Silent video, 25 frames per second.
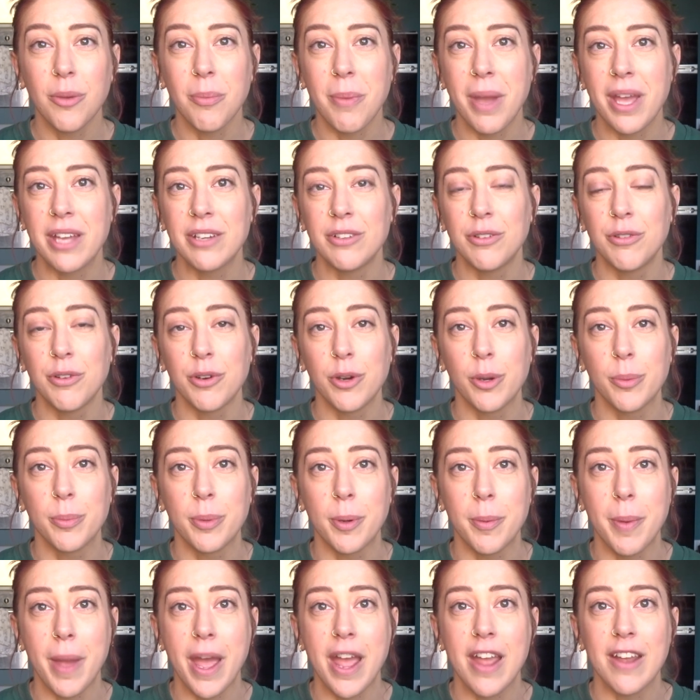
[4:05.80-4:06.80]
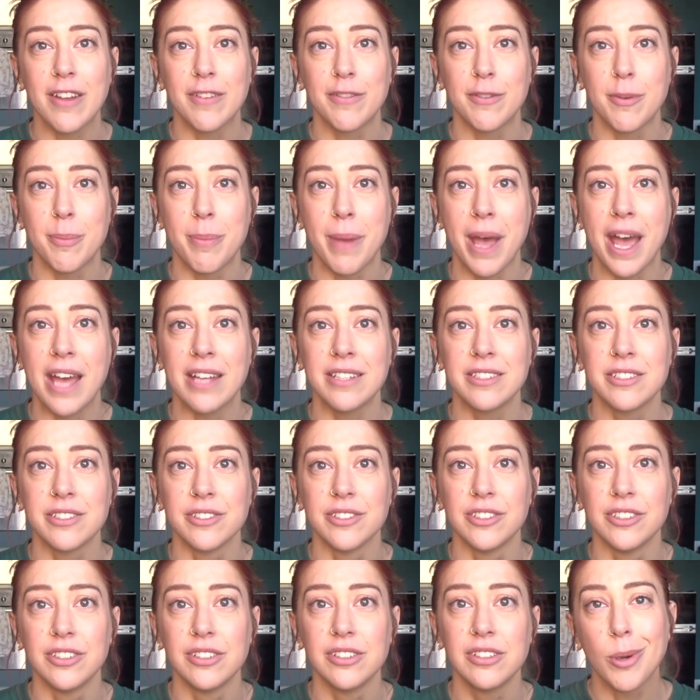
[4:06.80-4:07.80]
young men grew up preparing for
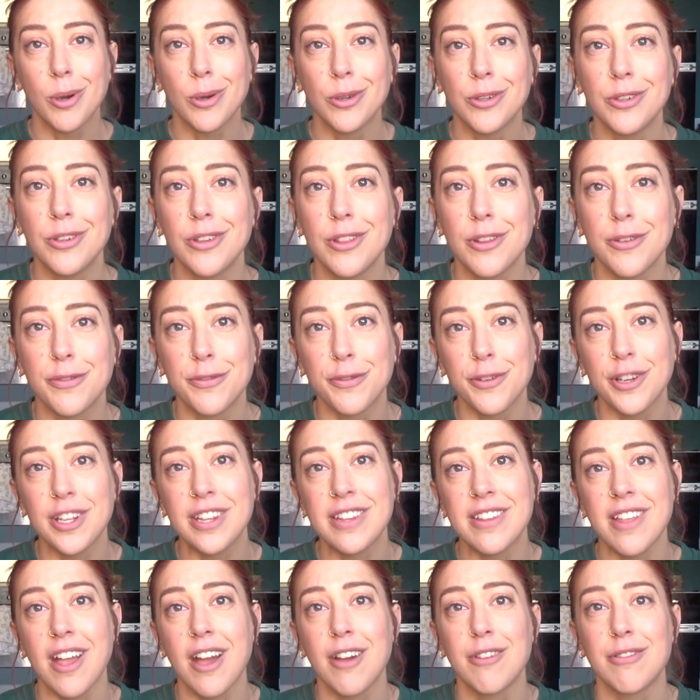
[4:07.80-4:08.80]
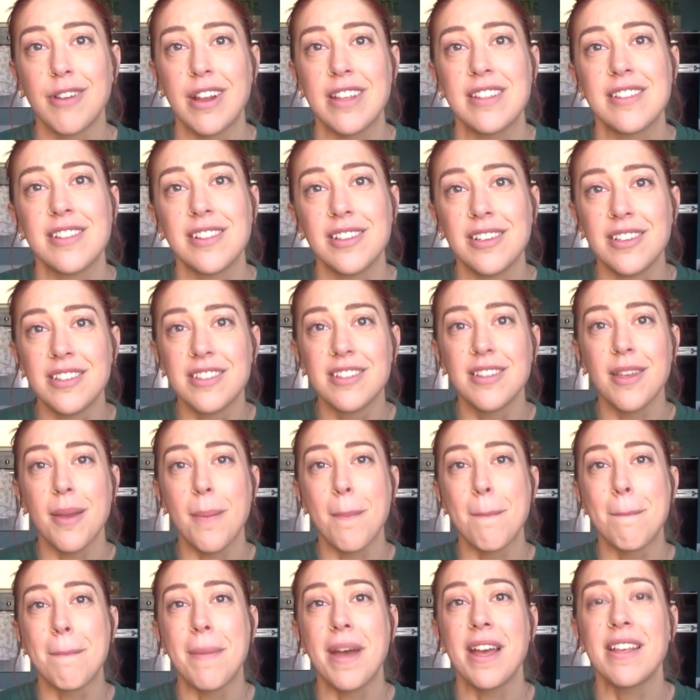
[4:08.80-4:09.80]
battle, but under the freestyle
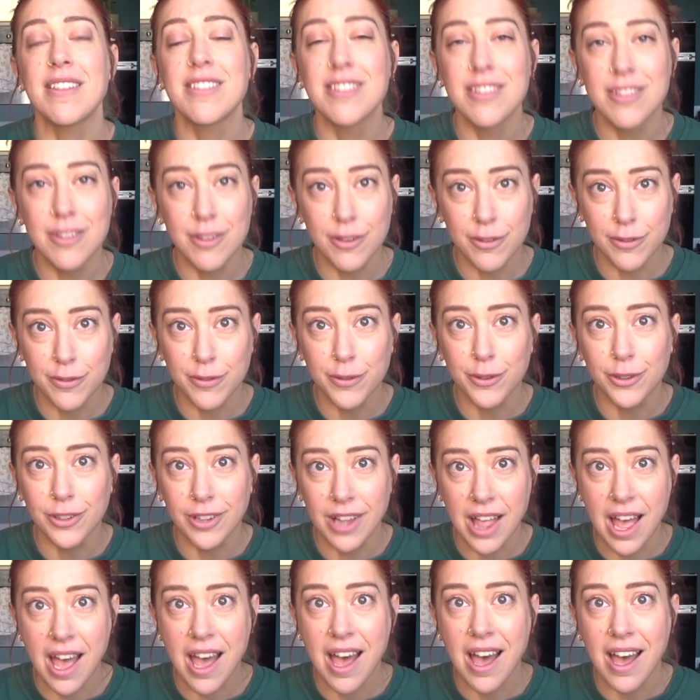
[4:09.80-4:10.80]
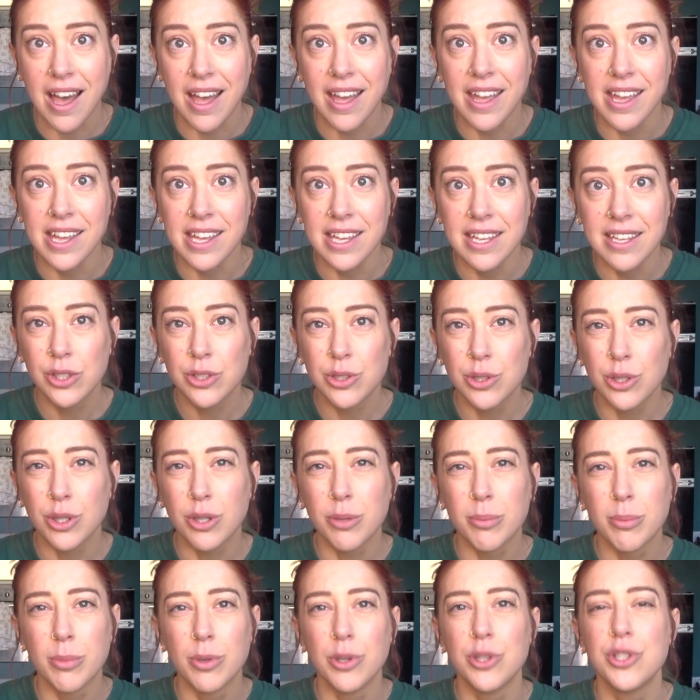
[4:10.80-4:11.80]
wrestler's masterful eye,
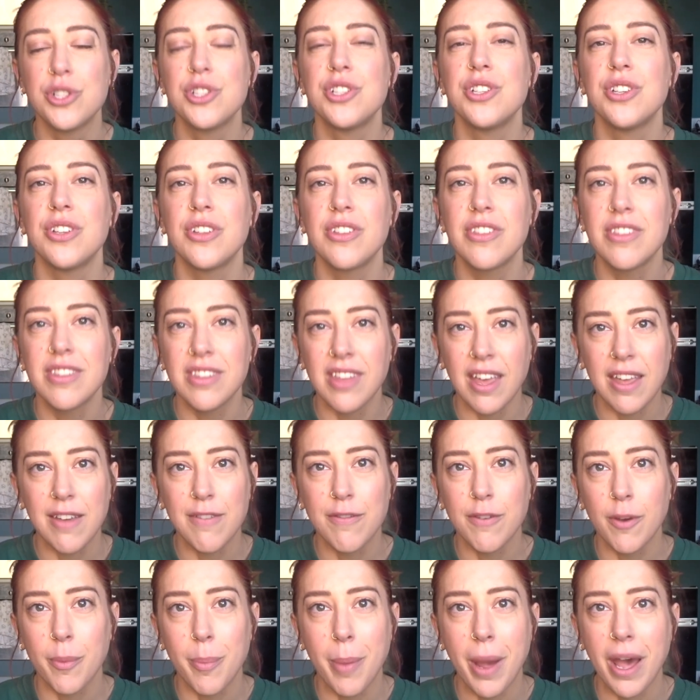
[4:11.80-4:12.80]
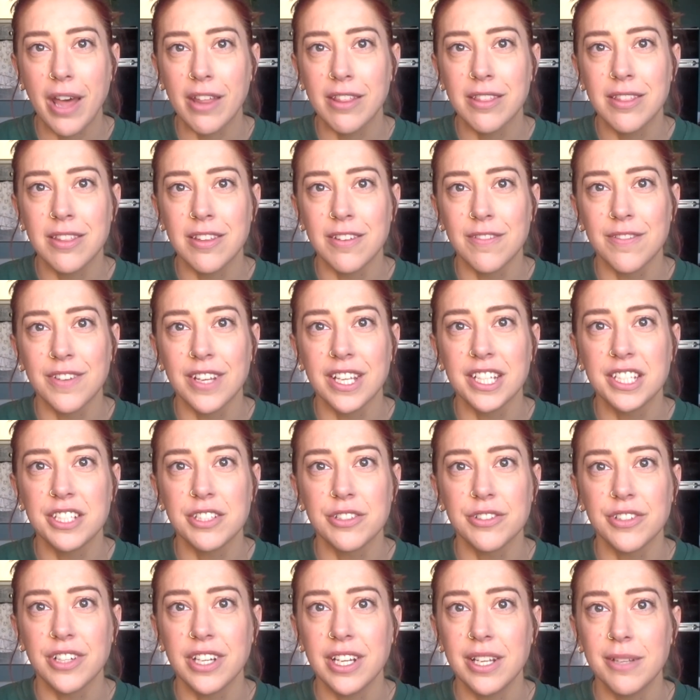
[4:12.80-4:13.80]
took a much safer path to
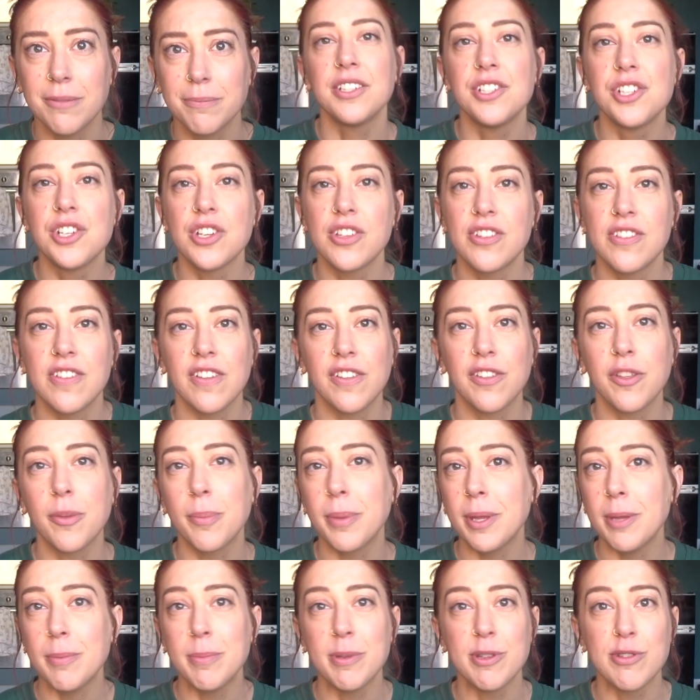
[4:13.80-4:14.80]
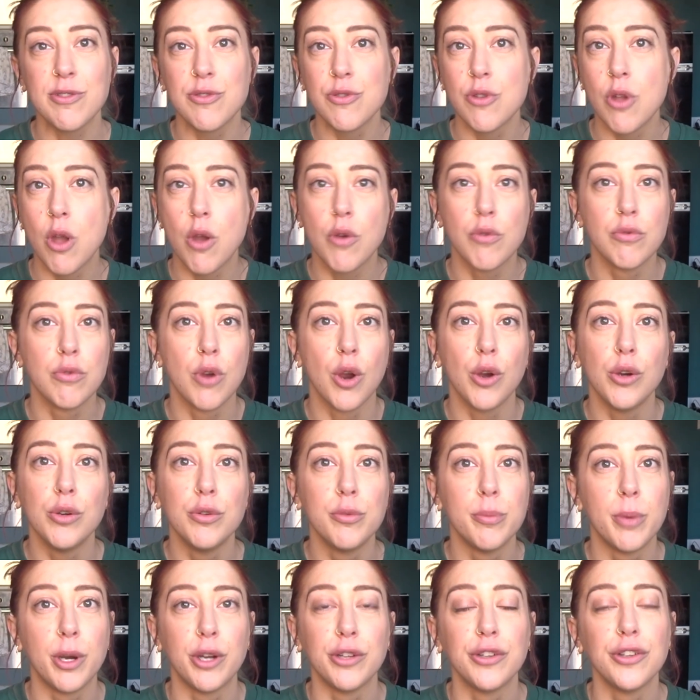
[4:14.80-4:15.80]
victory. And just as Khabib is no
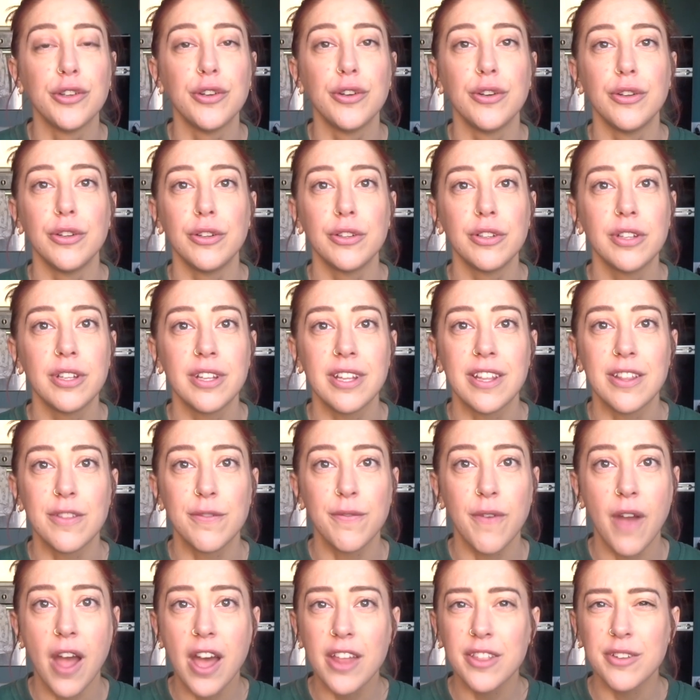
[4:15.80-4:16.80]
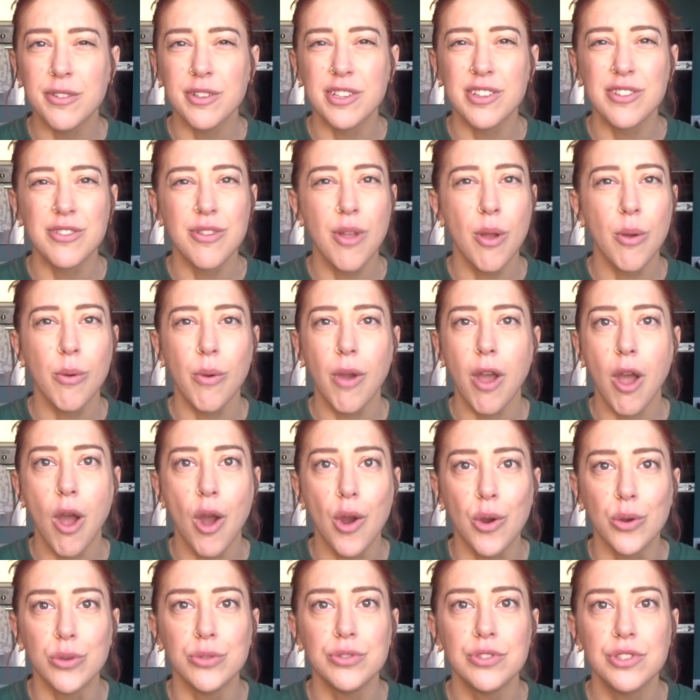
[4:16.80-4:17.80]
role model, his father is no
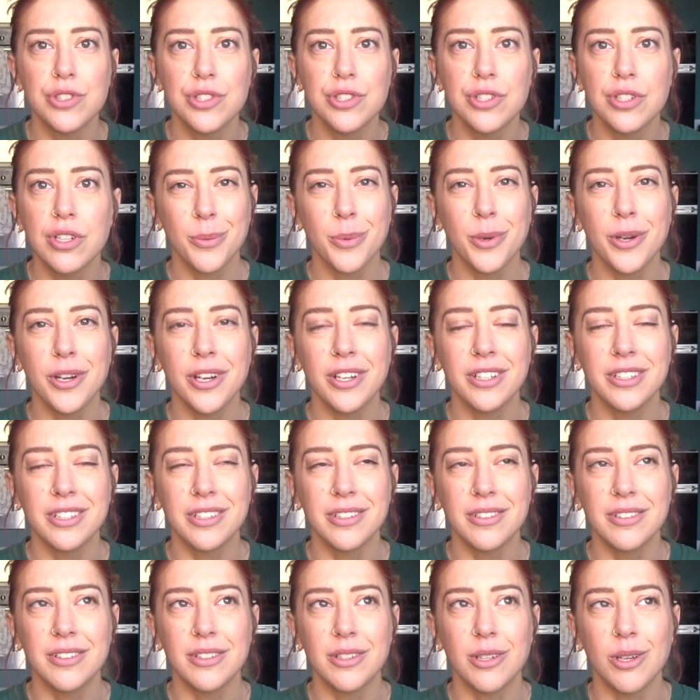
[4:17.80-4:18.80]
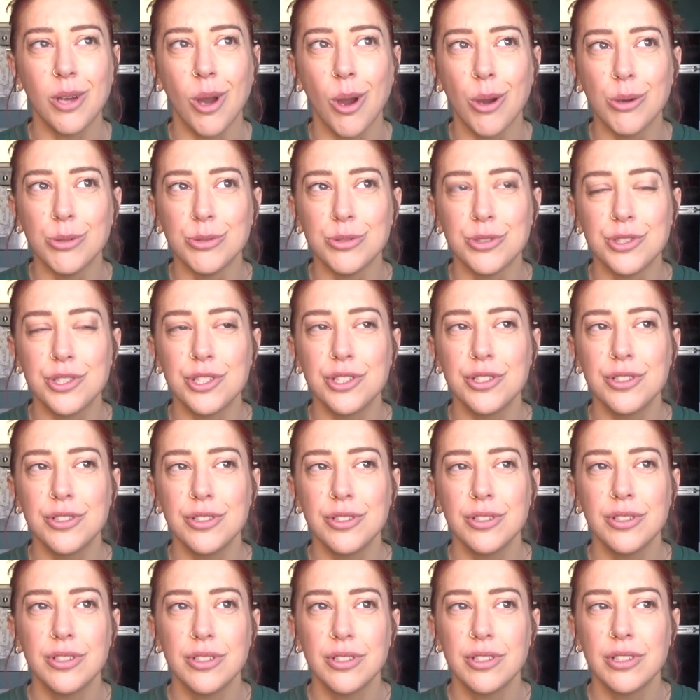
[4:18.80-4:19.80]
coach. The word
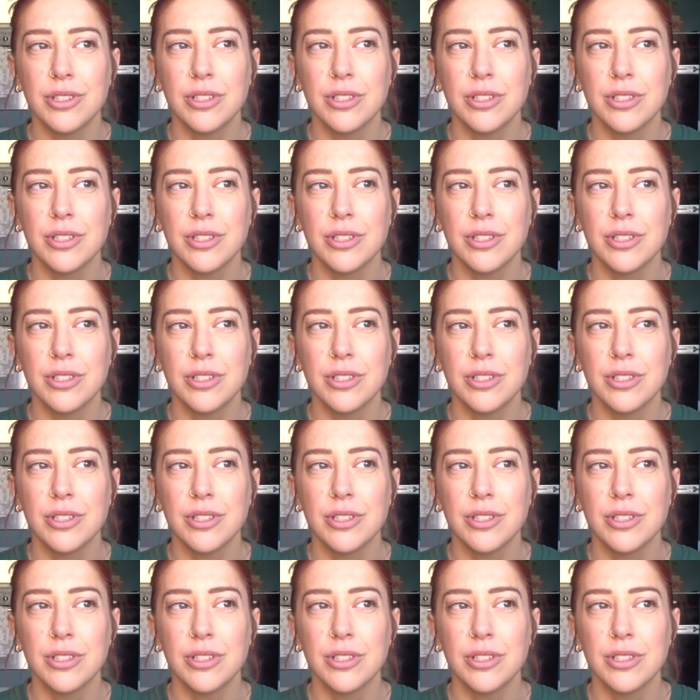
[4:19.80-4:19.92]
coach